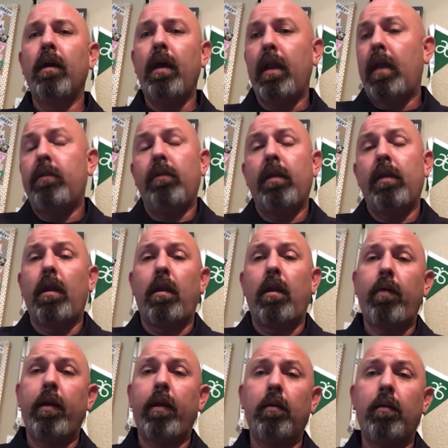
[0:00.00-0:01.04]
And I do that on a
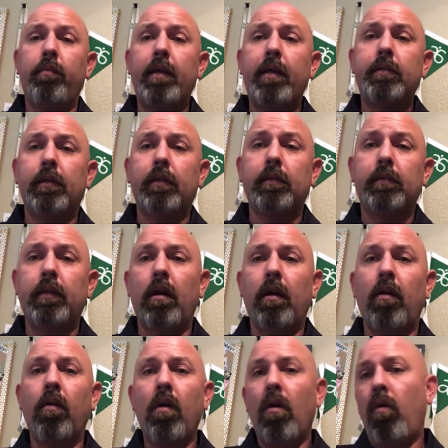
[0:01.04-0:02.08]
regular basis, you
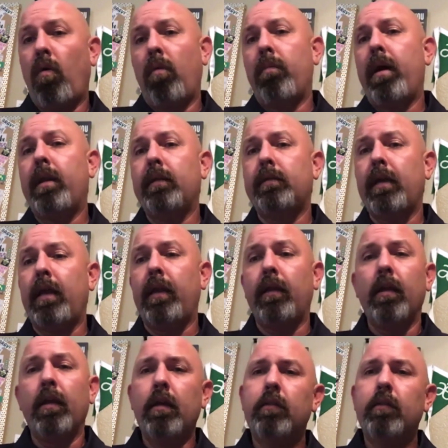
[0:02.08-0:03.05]
know, or meditating.